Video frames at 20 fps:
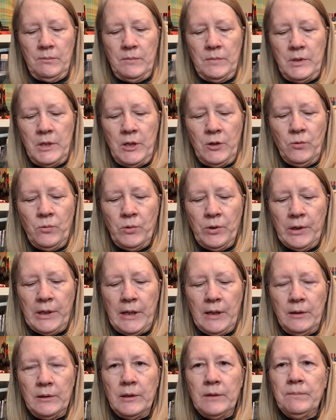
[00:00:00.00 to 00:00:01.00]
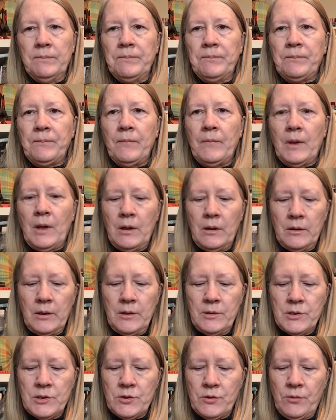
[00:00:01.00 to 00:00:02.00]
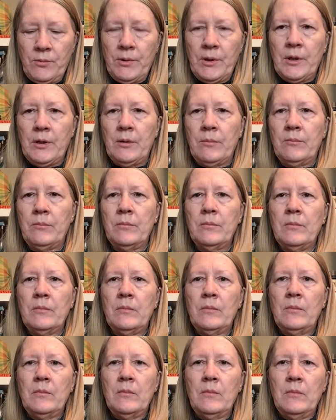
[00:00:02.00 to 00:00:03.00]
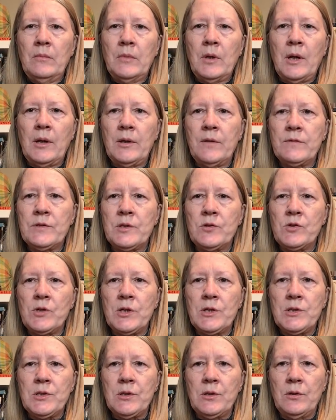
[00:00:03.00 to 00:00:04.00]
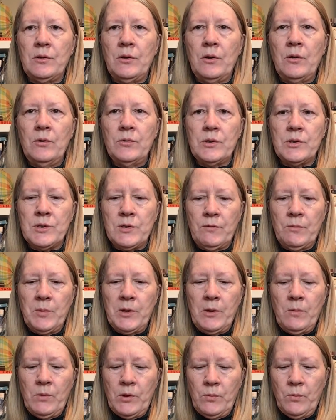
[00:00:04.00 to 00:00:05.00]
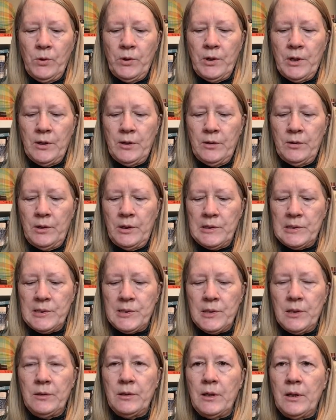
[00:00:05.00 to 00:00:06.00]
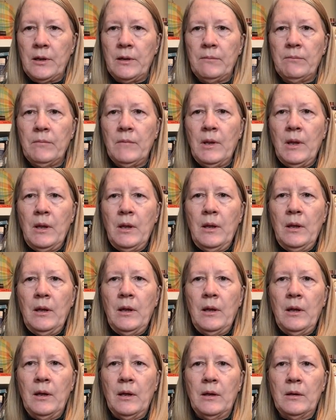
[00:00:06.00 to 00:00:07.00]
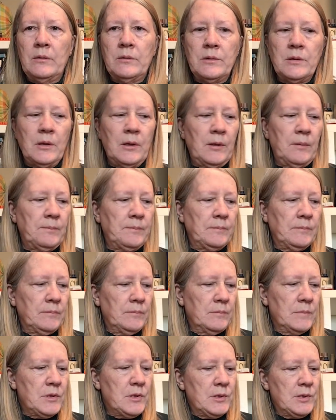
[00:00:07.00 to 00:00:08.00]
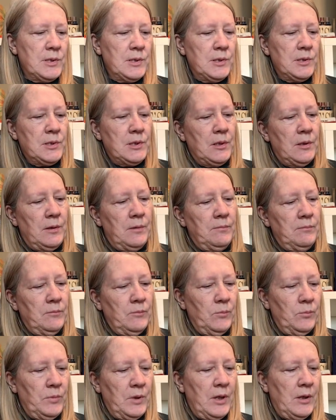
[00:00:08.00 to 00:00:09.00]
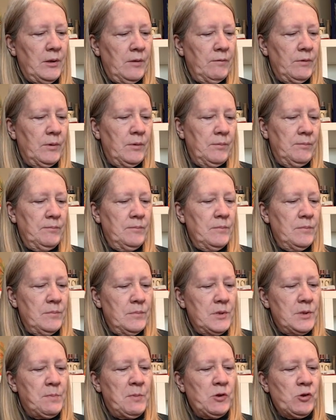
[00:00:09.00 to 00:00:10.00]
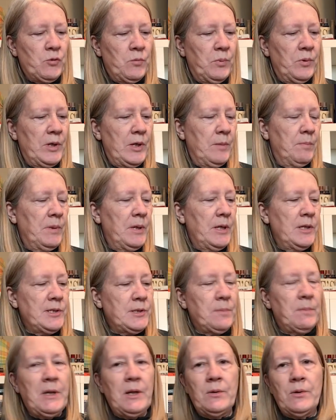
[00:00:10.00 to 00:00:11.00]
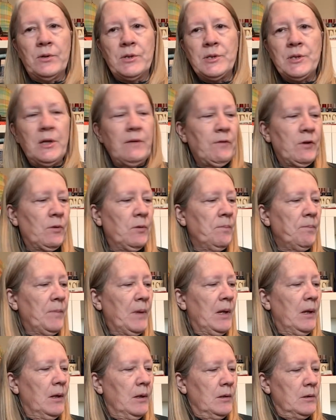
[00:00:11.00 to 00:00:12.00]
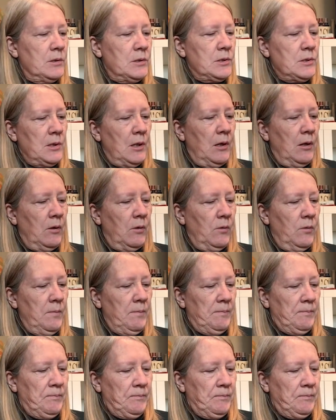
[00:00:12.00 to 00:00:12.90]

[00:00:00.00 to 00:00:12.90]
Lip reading: Needlework Ellen on Instagram kind of suggested, oh, does everybody want to work on it on Sunday? And since it's a kind of a special piece about our Savior. So